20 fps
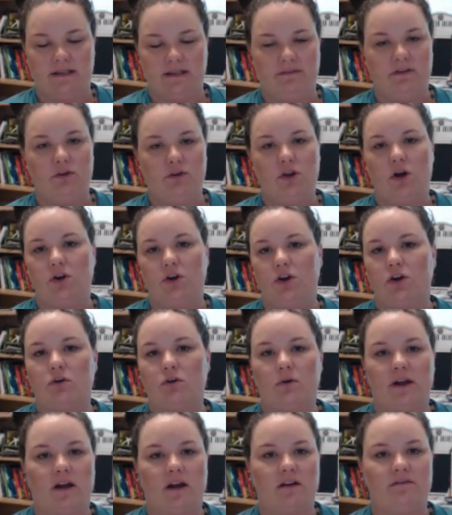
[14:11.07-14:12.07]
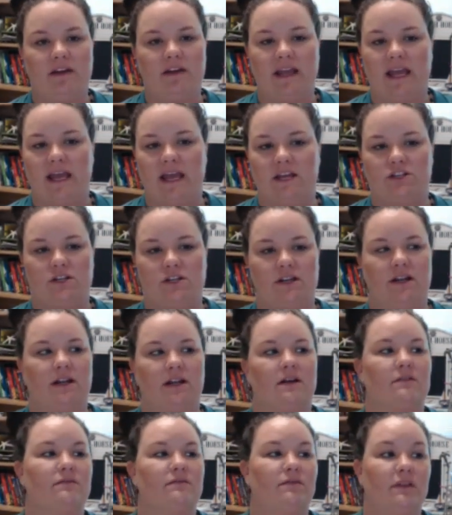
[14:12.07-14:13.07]
If you know you're going on vacation and it
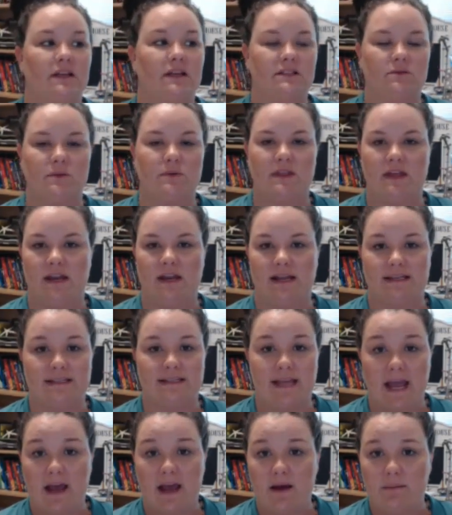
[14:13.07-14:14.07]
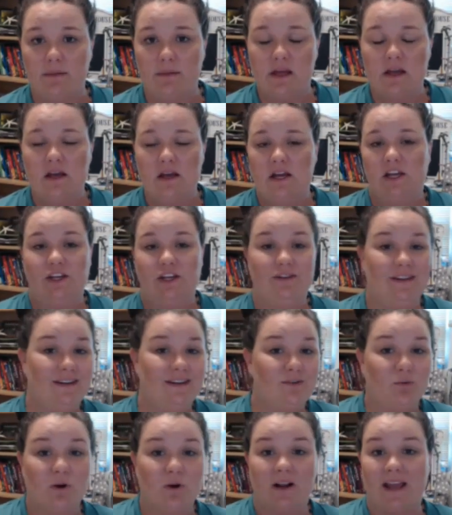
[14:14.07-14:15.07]
conflicts with an exam, you need
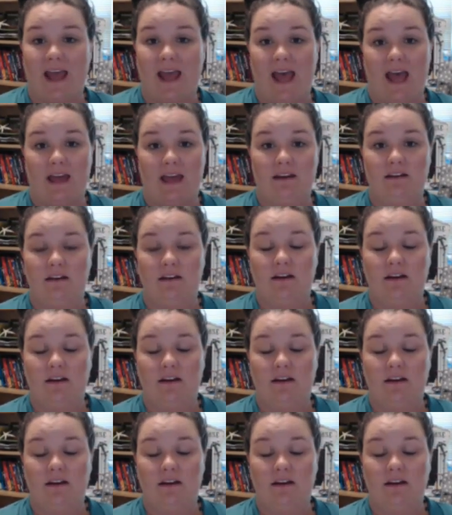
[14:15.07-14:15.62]
to work ahead.